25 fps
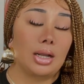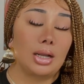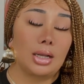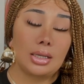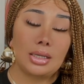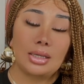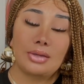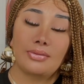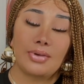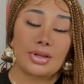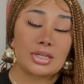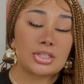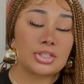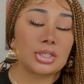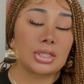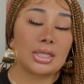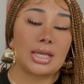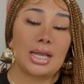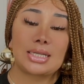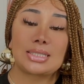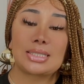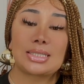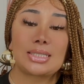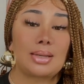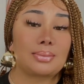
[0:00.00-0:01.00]
Eventually,
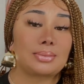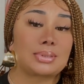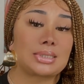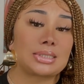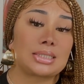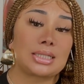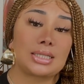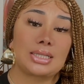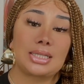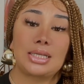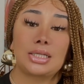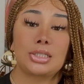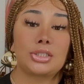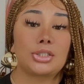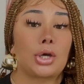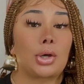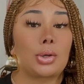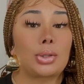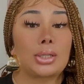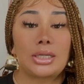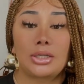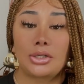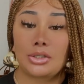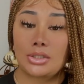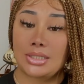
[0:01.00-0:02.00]
I stepped into the
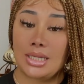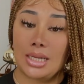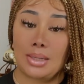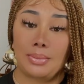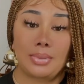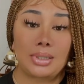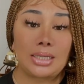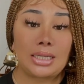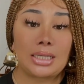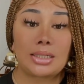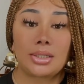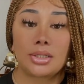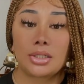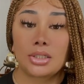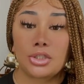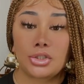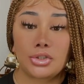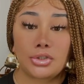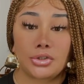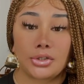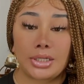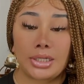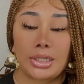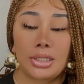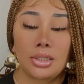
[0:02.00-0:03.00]
adult entertainment
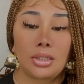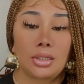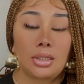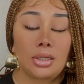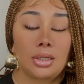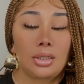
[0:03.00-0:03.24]
industry.